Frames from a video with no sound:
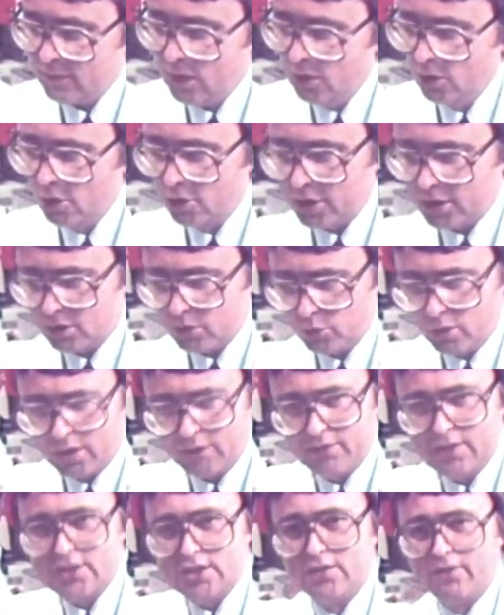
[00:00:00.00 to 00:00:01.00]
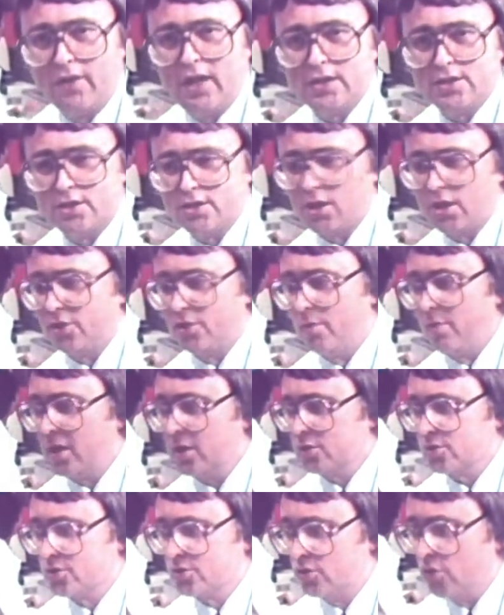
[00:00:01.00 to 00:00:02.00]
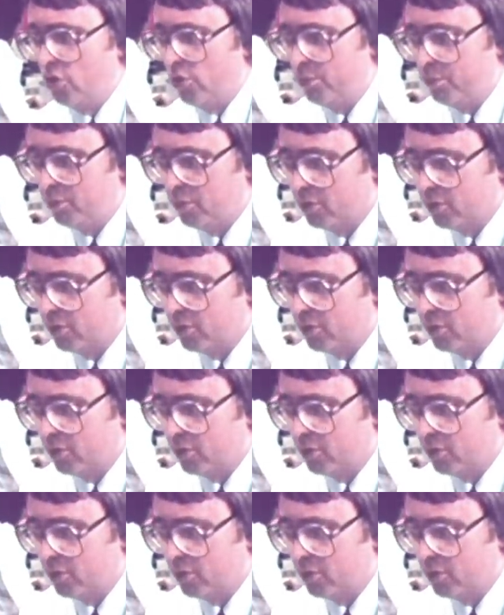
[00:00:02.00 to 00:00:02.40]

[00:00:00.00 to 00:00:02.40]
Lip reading: look at one of these devices under a microscope,